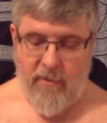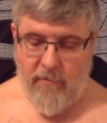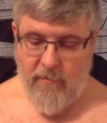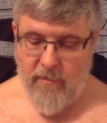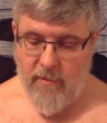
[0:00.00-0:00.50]

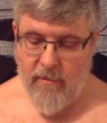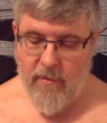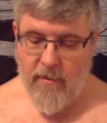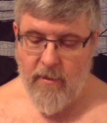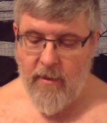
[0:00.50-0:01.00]
to.
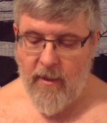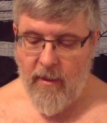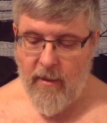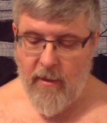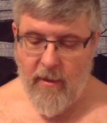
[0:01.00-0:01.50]

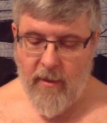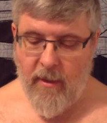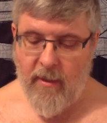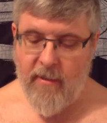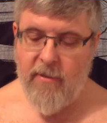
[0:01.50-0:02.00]

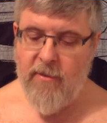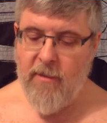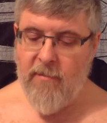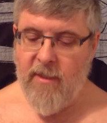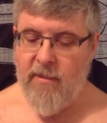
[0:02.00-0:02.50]
And it
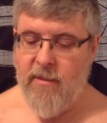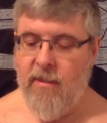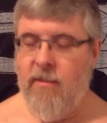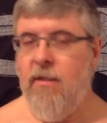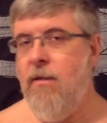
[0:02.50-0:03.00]
usually means
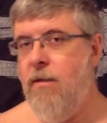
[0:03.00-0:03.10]
that